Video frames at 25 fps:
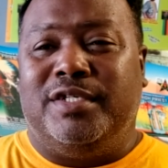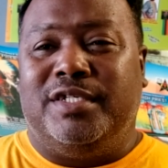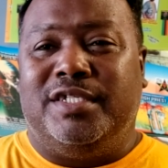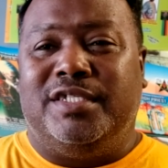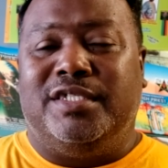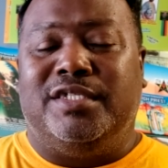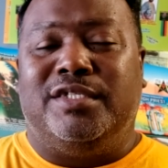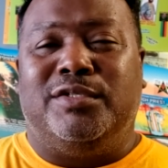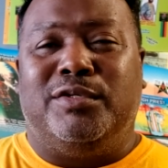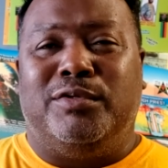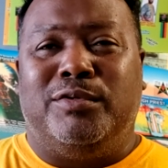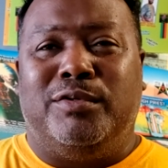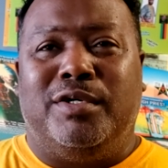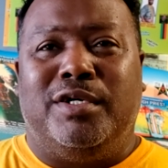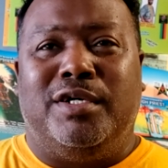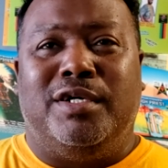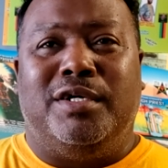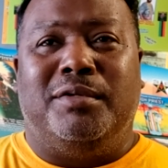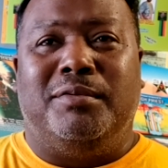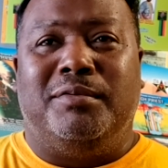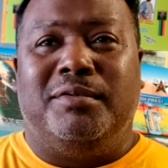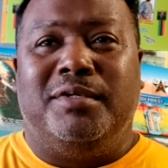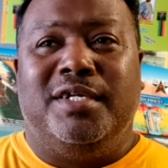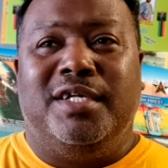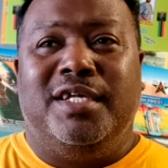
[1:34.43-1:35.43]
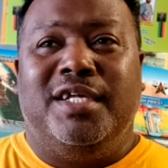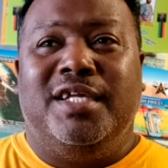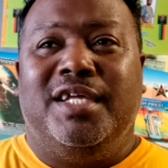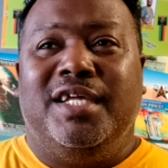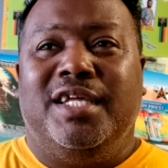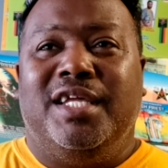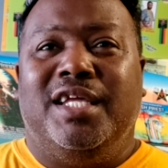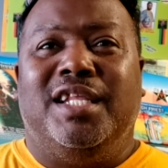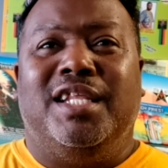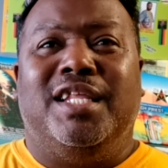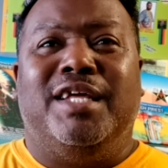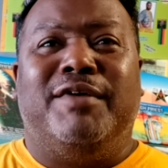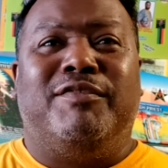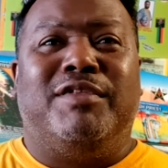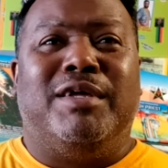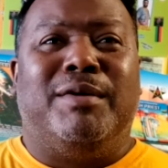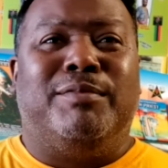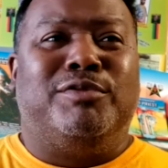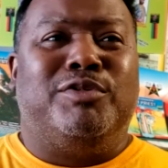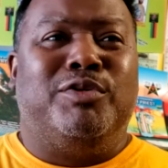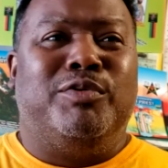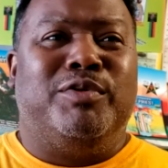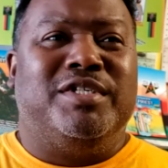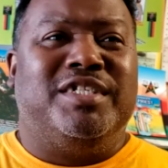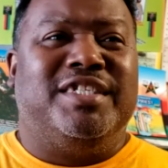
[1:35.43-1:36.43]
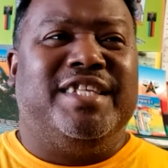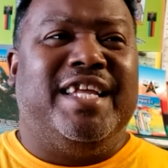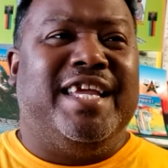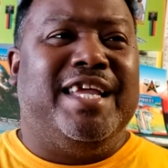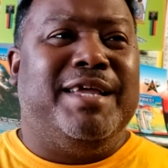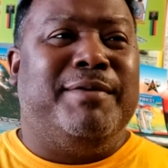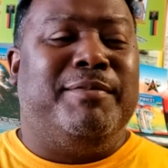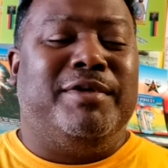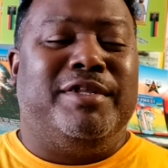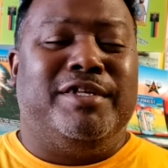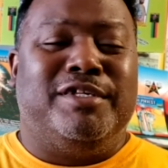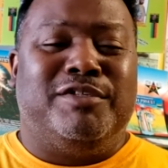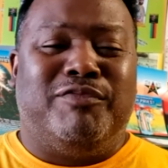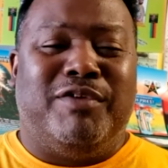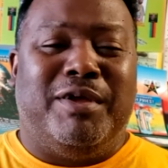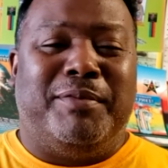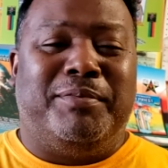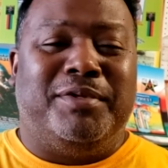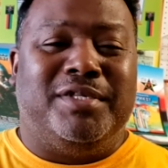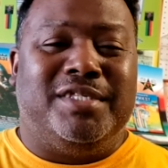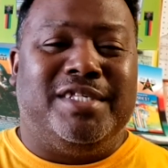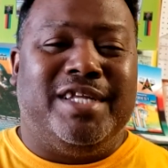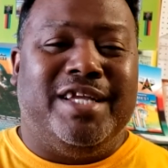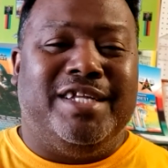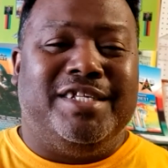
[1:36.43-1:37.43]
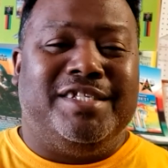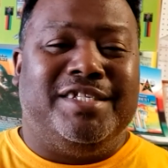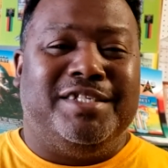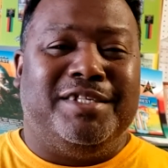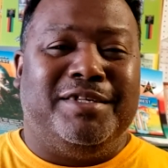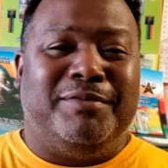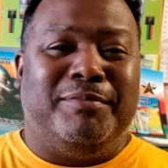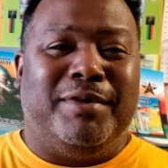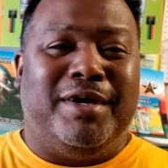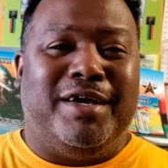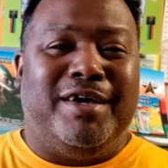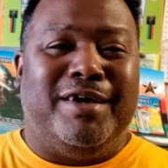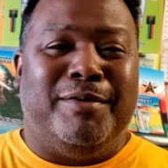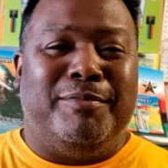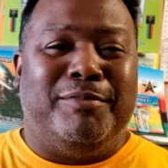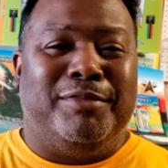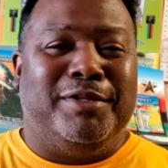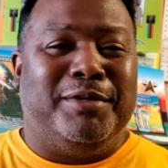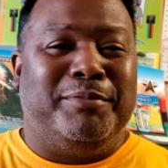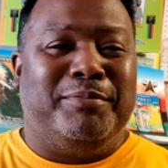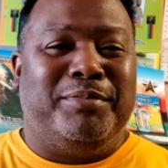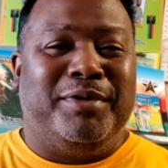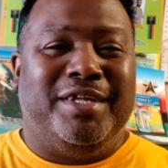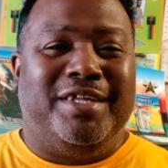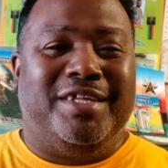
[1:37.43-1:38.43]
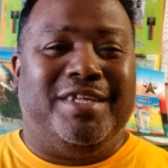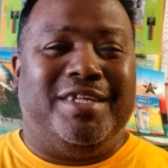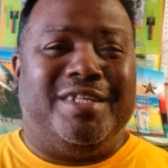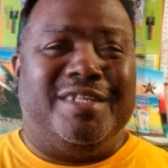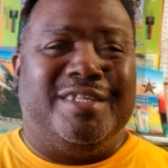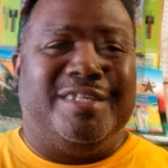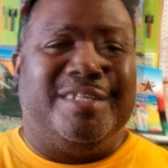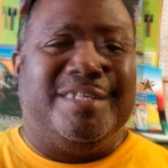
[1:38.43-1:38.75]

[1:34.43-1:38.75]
and so it lived up to his name and his reputation, in my humble opinion.